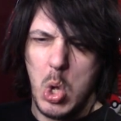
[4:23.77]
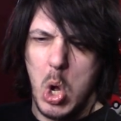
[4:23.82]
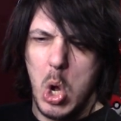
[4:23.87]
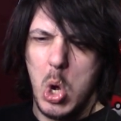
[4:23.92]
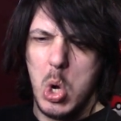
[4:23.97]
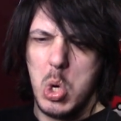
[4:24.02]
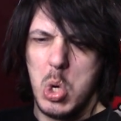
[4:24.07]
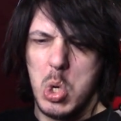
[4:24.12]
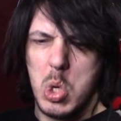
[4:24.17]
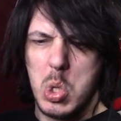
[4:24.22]

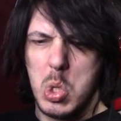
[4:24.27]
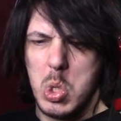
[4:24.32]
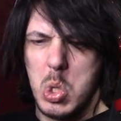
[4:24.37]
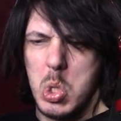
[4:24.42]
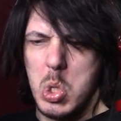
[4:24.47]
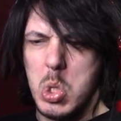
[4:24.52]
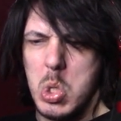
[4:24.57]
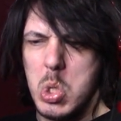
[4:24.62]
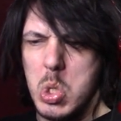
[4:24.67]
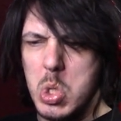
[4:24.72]
Oh.
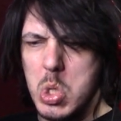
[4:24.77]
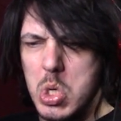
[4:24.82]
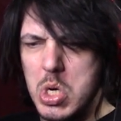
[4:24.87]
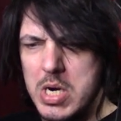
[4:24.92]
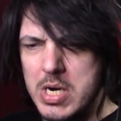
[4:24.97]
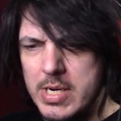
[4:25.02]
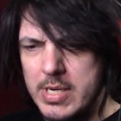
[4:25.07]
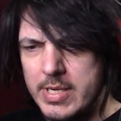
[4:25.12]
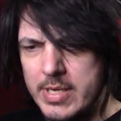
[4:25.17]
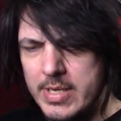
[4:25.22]

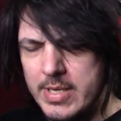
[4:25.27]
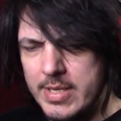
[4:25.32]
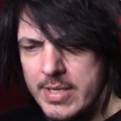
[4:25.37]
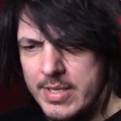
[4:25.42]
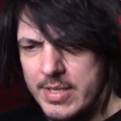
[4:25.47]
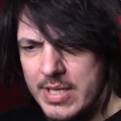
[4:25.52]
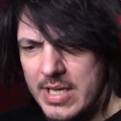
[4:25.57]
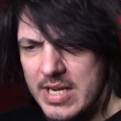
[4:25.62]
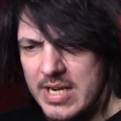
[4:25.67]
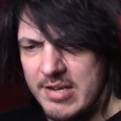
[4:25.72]

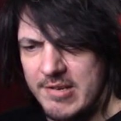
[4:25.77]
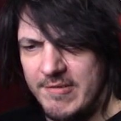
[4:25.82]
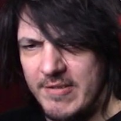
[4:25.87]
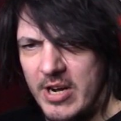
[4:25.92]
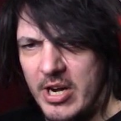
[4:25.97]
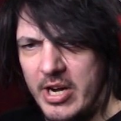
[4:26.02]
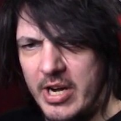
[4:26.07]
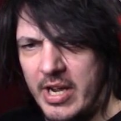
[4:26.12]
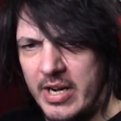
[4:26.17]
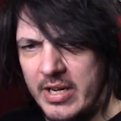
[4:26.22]
That is
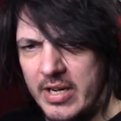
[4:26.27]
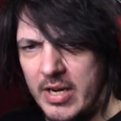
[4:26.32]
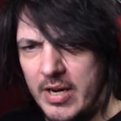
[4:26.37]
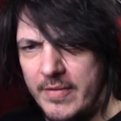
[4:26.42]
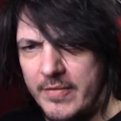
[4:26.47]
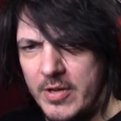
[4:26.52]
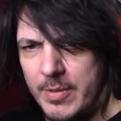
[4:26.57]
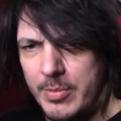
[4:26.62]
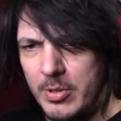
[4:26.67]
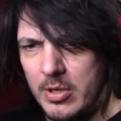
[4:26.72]
very
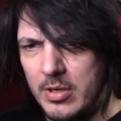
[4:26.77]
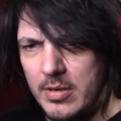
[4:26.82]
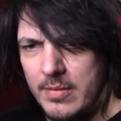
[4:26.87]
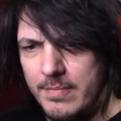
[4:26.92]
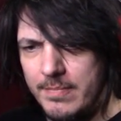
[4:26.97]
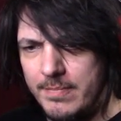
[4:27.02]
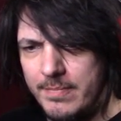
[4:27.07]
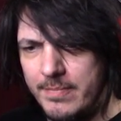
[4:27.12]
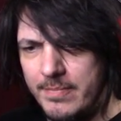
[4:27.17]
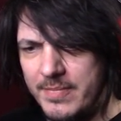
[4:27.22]
uncomfortable.
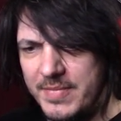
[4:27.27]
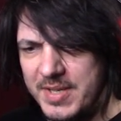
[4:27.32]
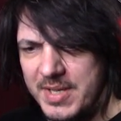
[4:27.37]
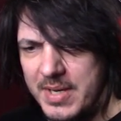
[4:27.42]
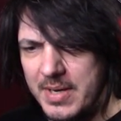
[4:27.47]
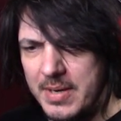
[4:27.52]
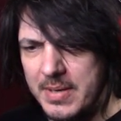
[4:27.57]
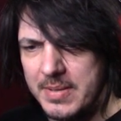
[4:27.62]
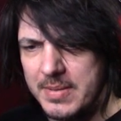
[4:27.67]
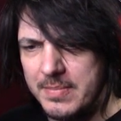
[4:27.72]

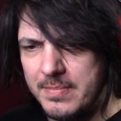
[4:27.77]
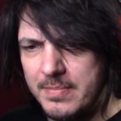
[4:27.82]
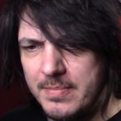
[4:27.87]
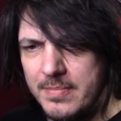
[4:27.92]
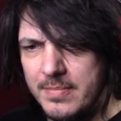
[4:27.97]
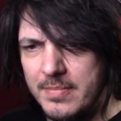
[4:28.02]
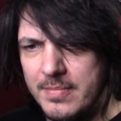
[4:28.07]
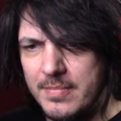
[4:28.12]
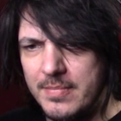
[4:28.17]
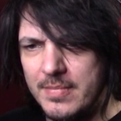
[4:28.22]
Yes.
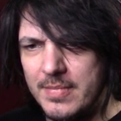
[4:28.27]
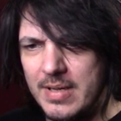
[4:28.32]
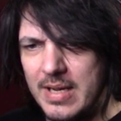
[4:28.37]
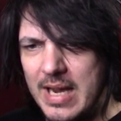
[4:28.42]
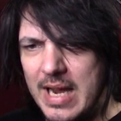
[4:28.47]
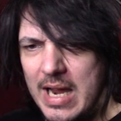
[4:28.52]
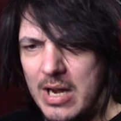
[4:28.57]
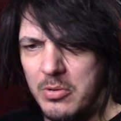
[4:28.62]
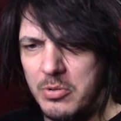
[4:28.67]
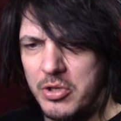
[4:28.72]

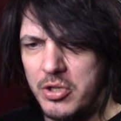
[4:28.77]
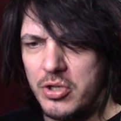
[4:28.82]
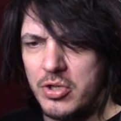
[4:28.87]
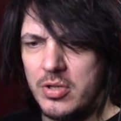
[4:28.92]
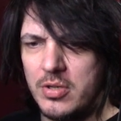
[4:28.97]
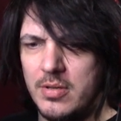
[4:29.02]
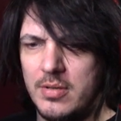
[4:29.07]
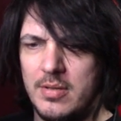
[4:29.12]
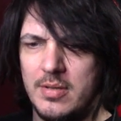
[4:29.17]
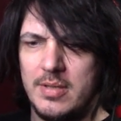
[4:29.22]
Ouch.